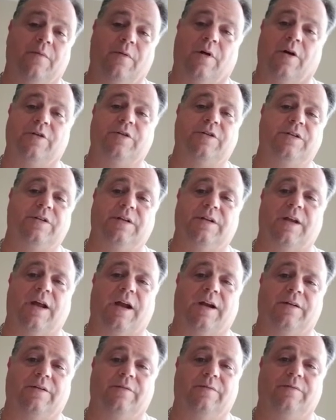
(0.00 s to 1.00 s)
RGC
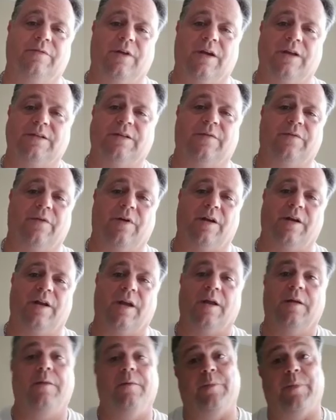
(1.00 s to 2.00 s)
Tactical. You guys have a great
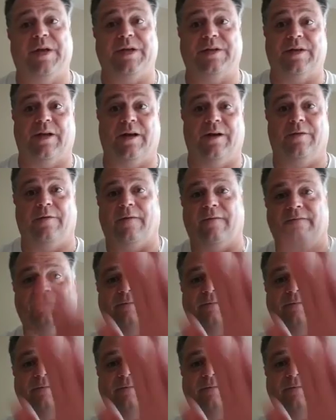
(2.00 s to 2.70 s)
day. Peace out.